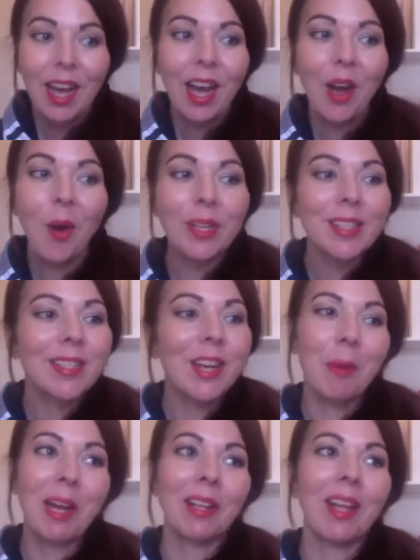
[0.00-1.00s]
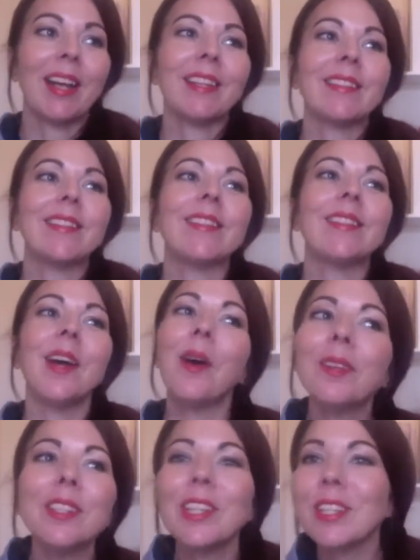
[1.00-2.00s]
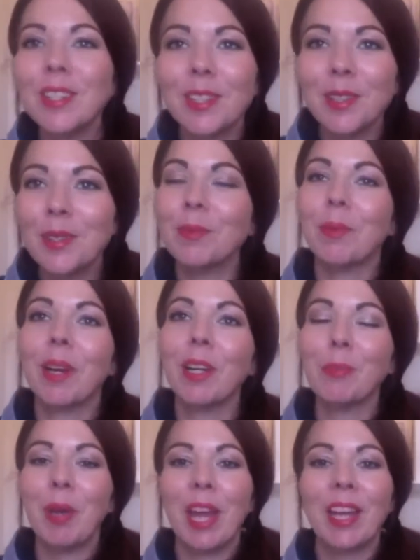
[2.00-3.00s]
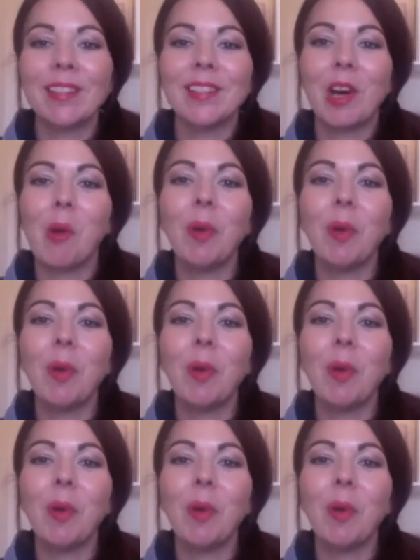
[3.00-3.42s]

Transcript: I always tell my clients, don't just use random hand soap.